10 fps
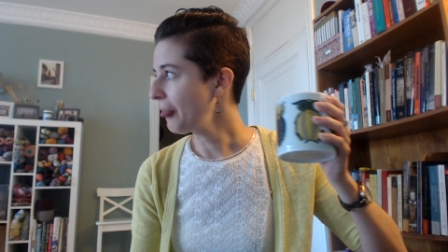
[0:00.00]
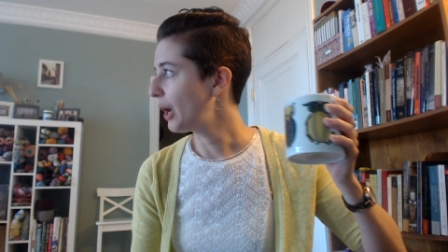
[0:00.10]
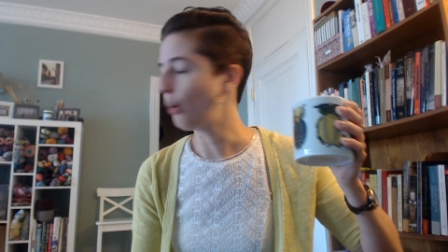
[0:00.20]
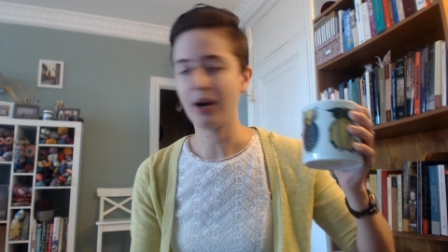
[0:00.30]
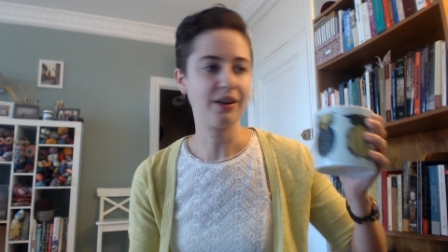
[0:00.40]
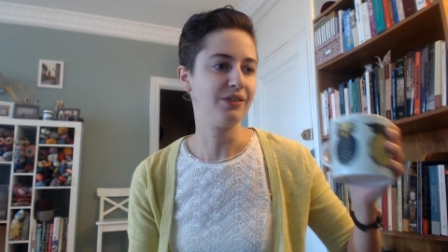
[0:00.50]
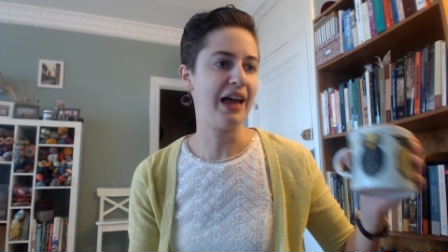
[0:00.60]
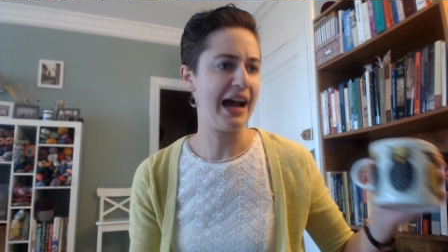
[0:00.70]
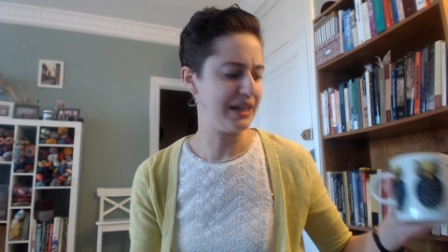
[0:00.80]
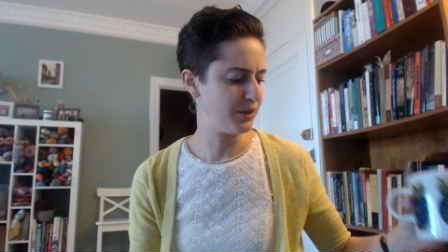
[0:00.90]
or
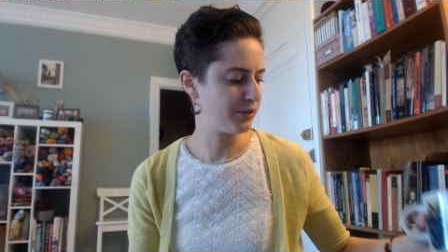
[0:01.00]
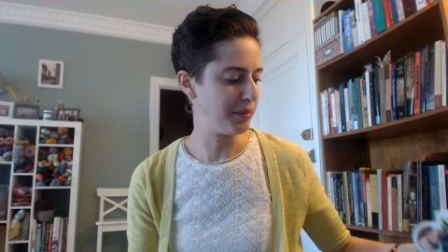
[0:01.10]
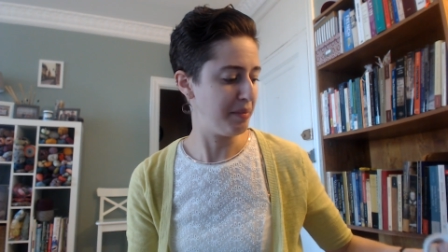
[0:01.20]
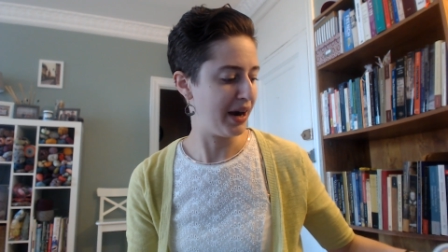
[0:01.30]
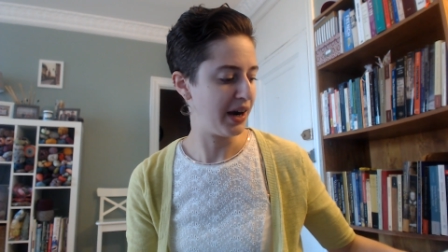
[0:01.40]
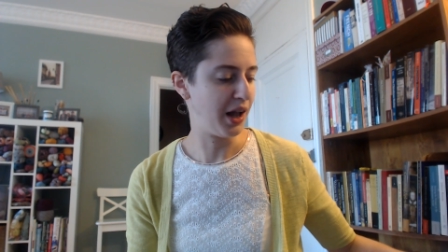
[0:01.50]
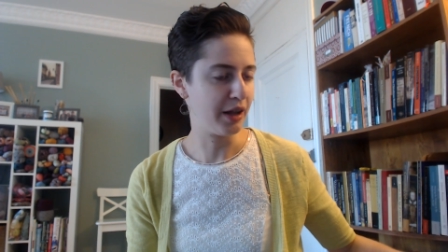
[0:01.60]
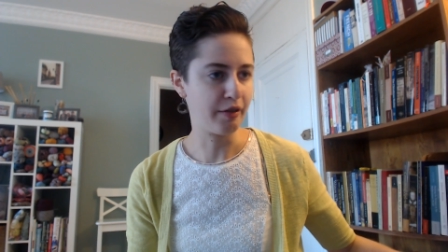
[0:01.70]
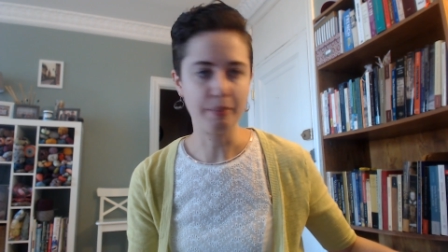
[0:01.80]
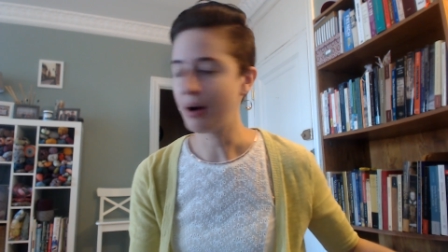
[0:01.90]
lines from the Mary
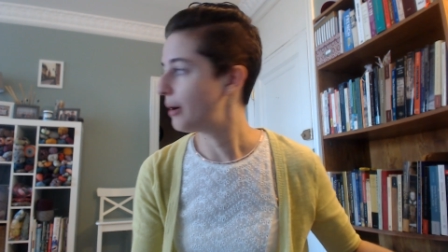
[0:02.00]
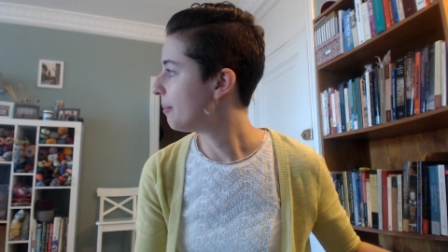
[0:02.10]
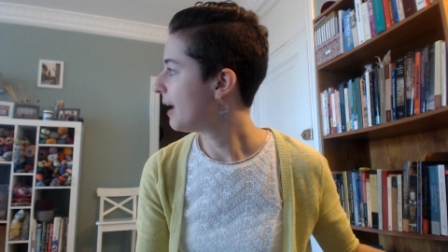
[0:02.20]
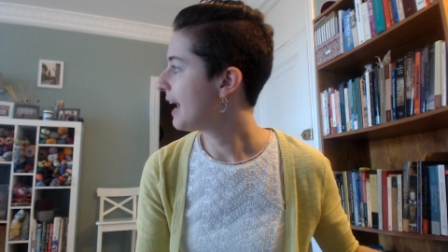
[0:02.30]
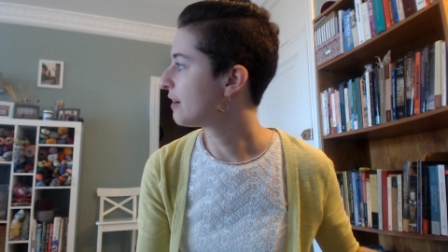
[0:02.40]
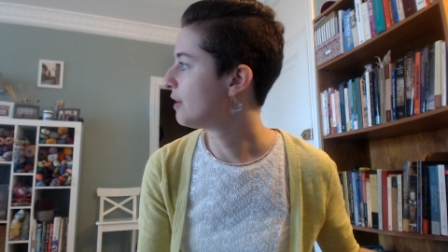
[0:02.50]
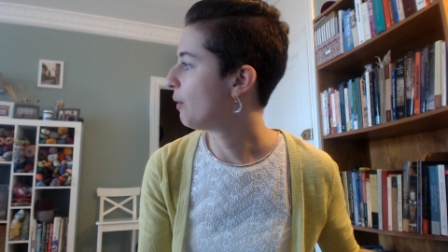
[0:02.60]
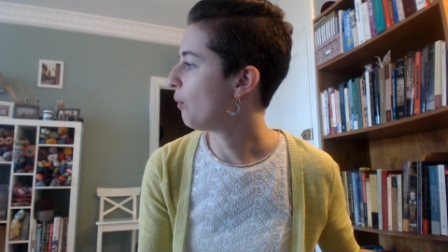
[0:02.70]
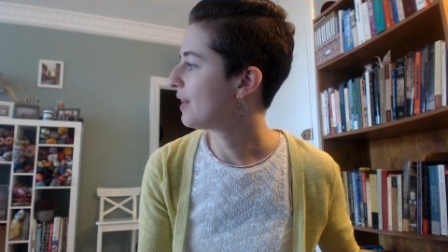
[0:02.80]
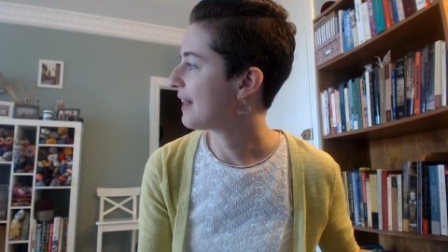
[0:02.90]
Oliver poem. I don't know
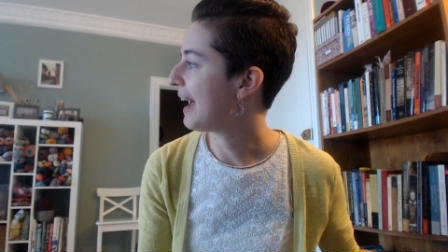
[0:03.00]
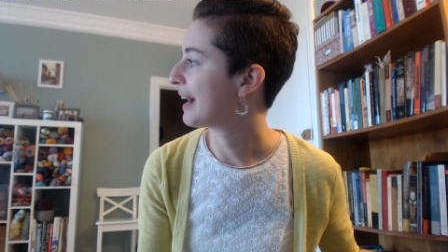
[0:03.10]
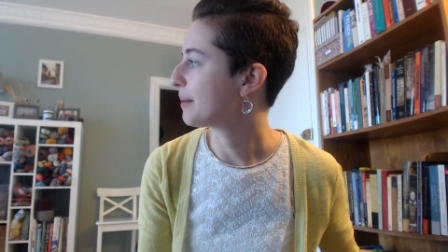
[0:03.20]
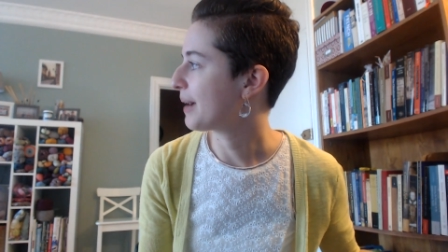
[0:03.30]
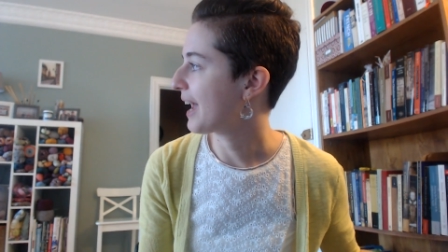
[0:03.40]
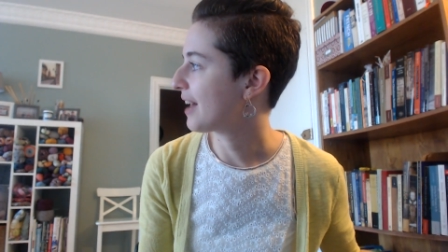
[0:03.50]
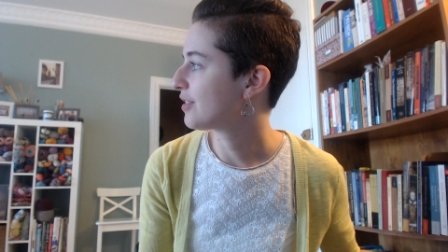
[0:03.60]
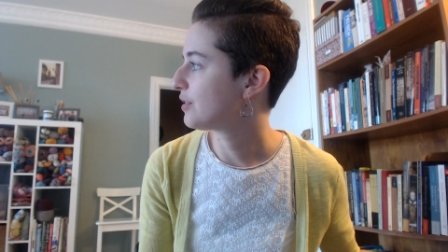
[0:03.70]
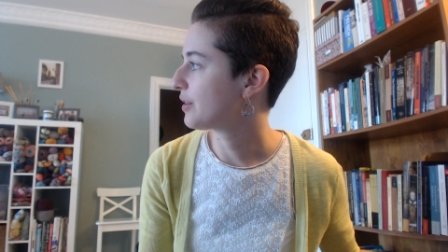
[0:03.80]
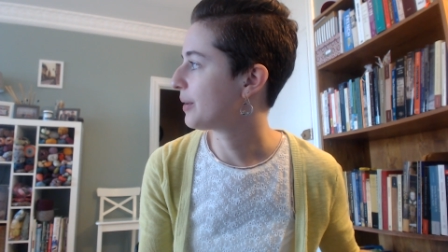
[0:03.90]
what the heck my
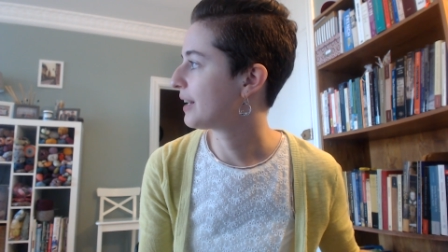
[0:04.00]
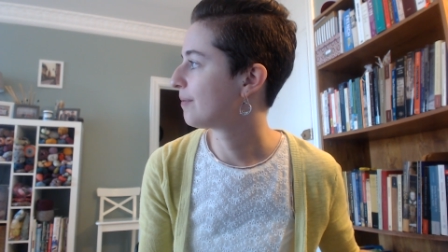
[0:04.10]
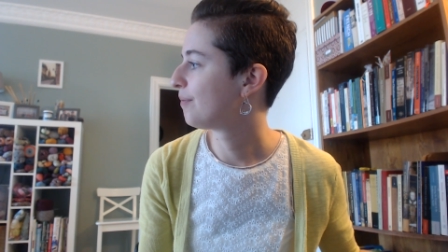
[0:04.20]
cats are doing.